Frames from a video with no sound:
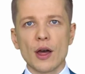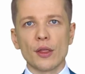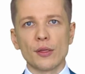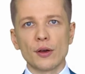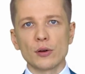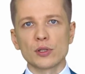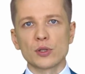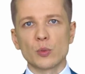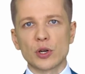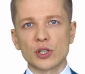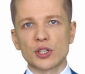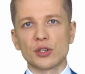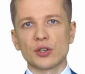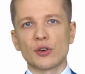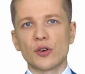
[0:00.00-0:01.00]
Those
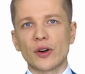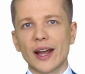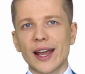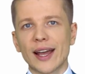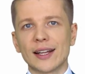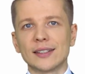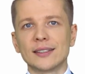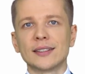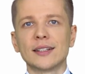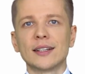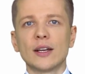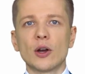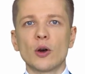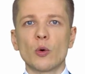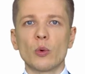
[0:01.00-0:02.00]
watching your ad
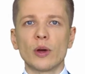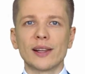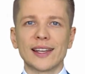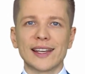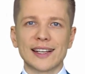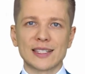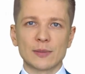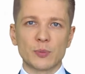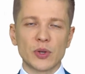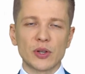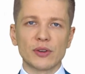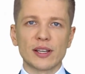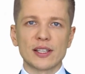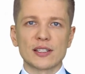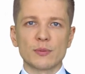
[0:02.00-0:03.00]
will
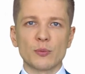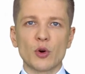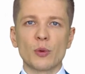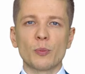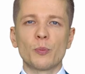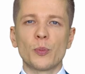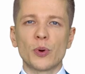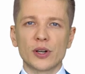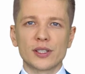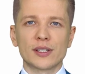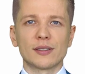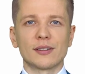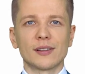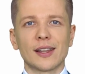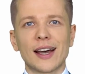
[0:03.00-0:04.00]
experience more
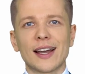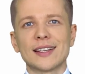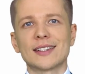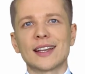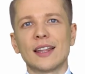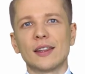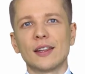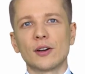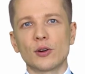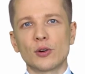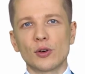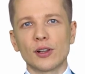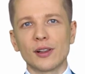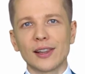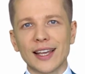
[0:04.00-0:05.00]
personalized and
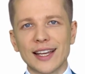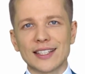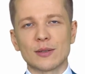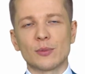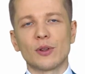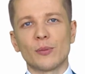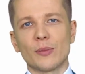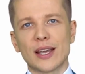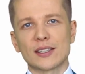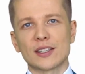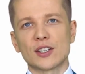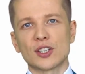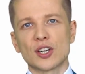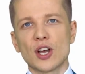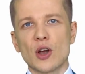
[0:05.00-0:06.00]
relatable
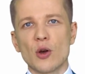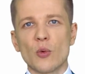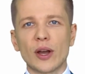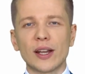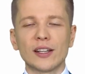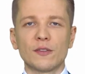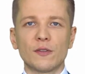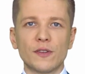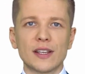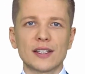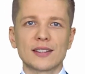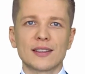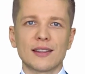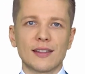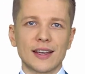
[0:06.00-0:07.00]
message when it
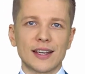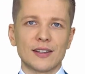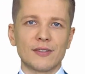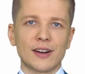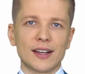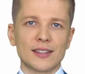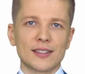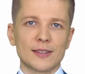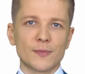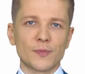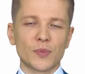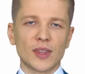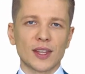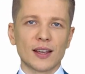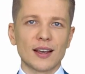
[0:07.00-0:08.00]
fits their device.
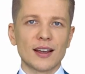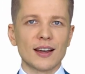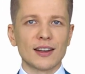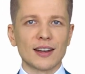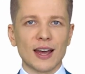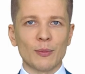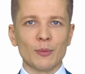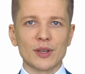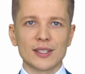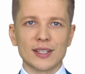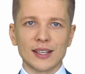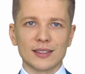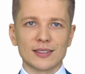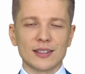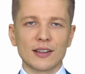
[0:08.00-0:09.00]
Number
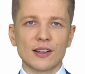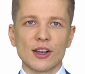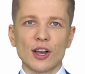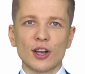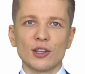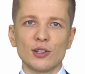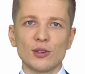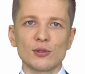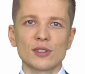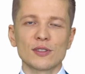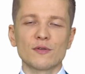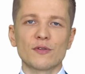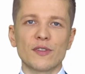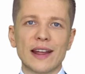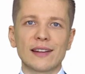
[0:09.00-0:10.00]
6. Use
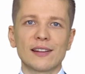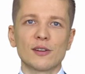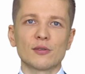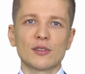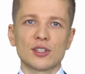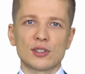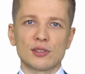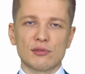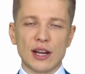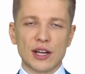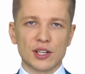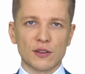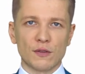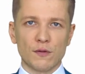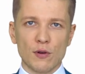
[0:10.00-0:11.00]
friendly
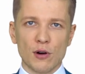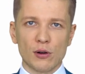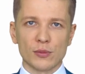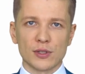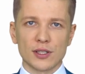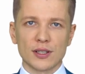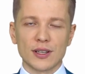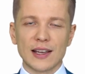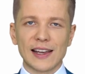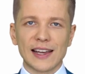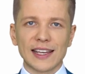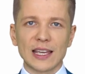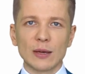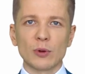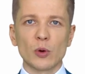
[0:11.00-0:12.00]
registration forms.
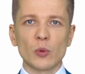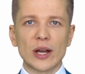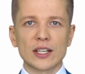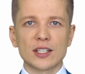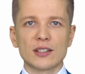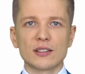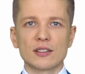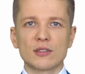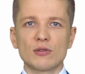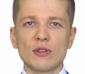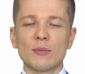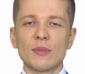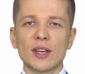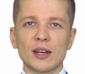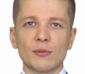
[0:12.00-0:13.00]
Keep questions to
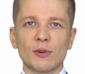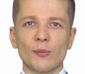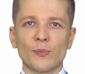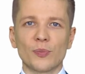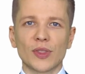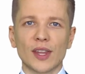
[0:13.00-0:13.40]
a minimum.